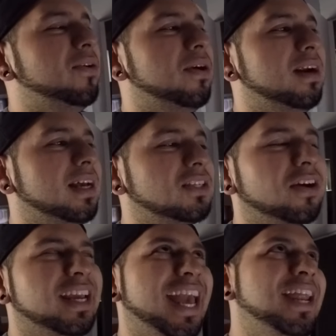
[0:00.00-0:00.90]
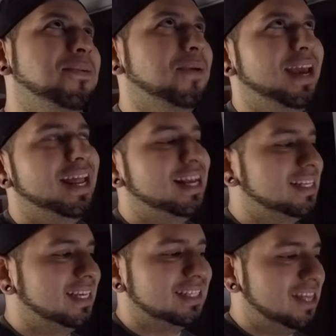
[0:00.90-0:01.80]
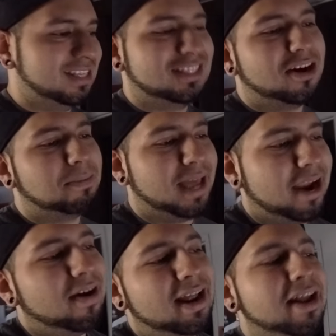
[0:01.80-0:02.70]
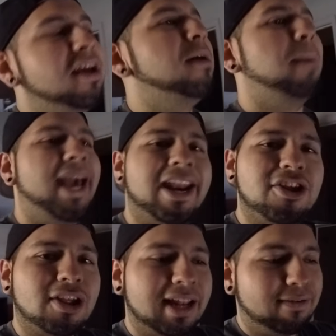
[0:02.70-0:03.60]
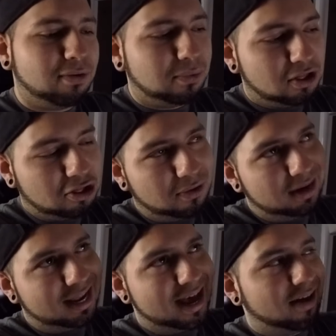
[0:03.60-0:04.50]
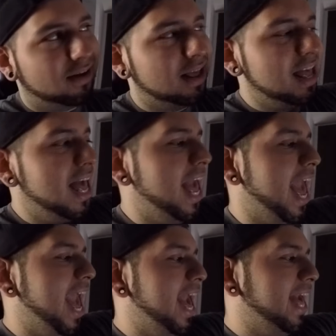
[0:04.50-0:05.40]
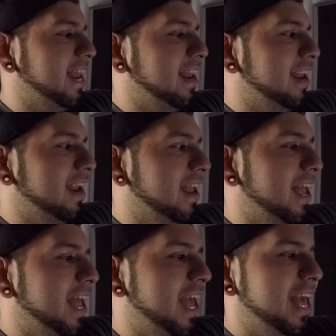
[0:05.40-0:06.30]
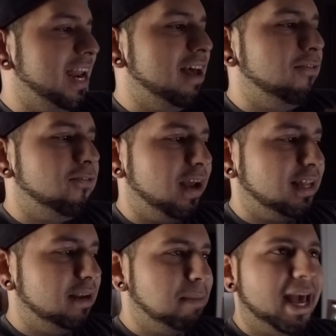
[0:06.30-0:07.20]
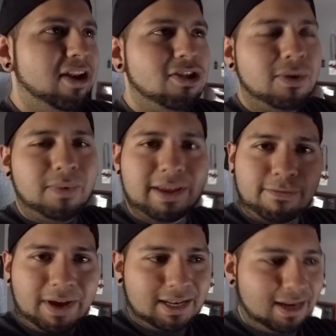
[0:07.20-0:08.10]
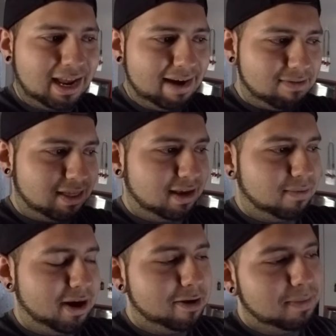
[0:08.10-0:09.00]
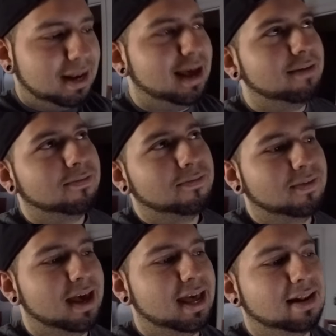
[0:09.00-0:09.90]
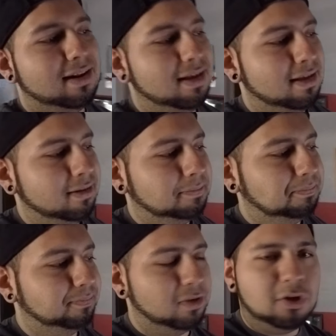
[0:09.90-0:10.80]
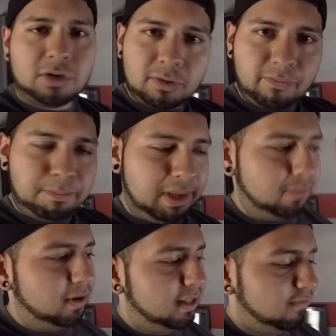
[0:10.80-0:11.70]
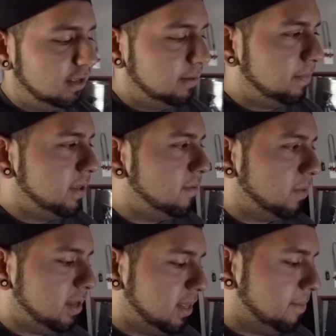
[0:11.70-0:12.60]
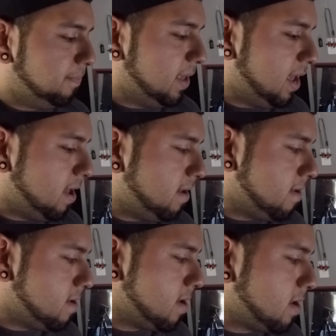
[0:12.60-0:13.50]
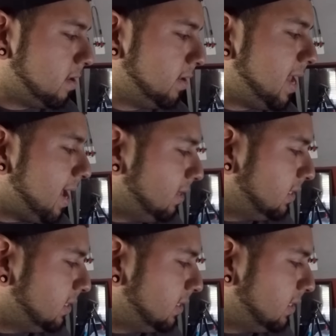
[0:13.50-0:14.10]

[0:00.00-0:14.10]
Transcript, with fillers: or I started gaining weight because I just stopped caring. My energy level was shooting down, and it affected, my energy really affected everything around my life, and YouTube being one of them. And yeah,